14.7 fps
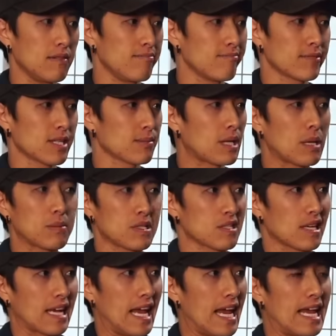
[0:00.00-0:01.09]
sometimes it's
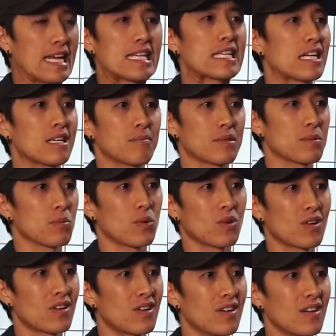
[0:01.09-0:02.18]
like eight times
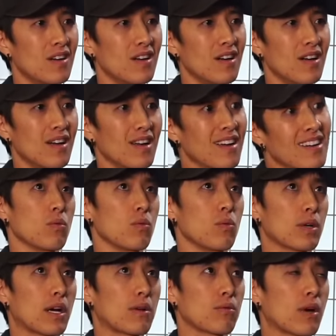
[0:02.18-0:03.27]
more. Yeah.
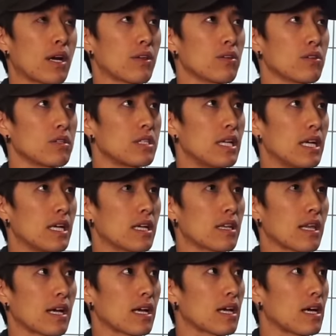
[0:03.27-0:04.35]
Would I rather take
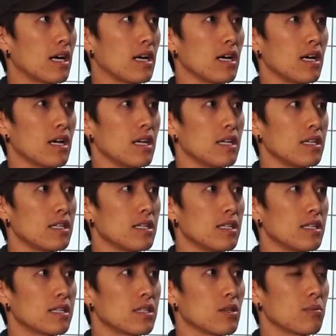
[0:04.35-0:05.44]
that cut and
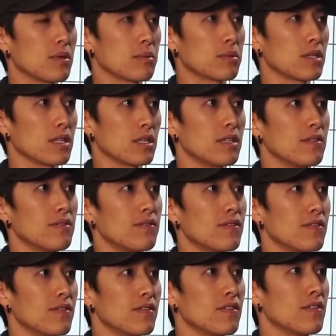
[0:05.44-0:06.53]
still be able to live
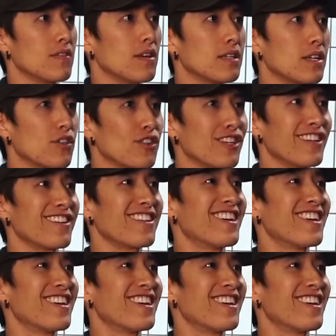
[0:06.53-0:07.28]
another year.